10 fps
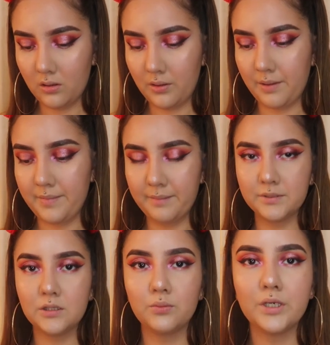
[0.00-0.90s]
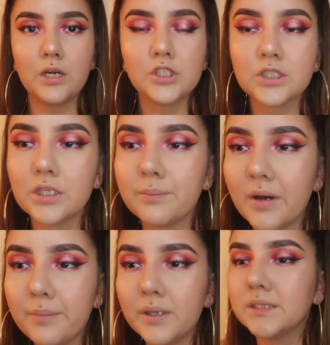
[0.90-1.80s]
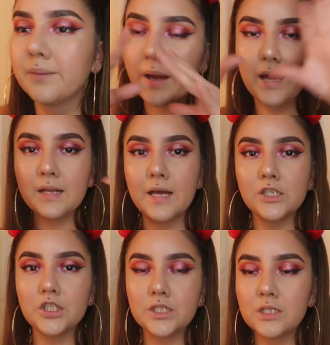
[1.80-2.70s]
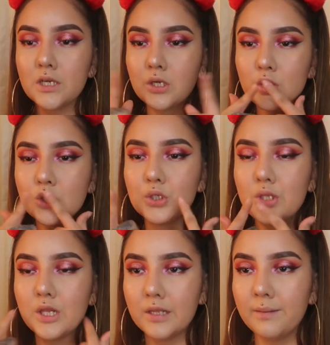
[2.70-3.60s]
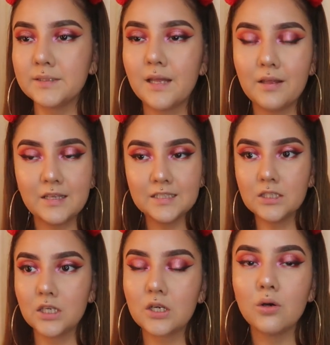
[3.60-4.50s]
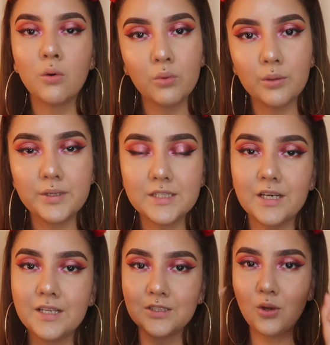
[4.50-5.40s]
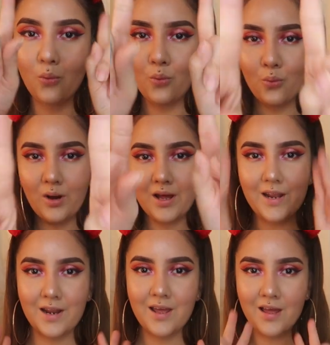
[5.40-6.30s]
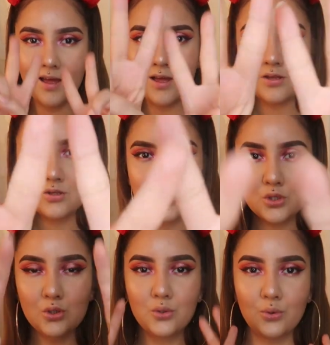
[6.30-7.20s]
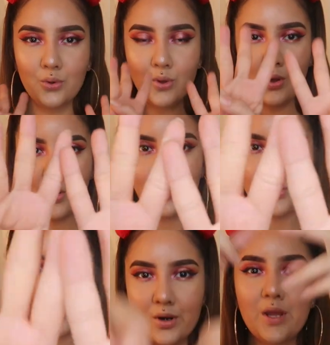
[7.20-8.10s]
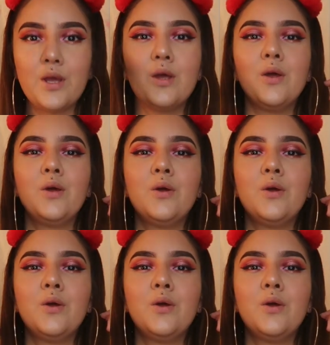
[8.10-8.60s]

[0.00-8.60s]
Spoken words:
Okay, babe, so we are just gonna pop on some eyelashes, do the lips, and then this look will be done. So, 1, 2, 3.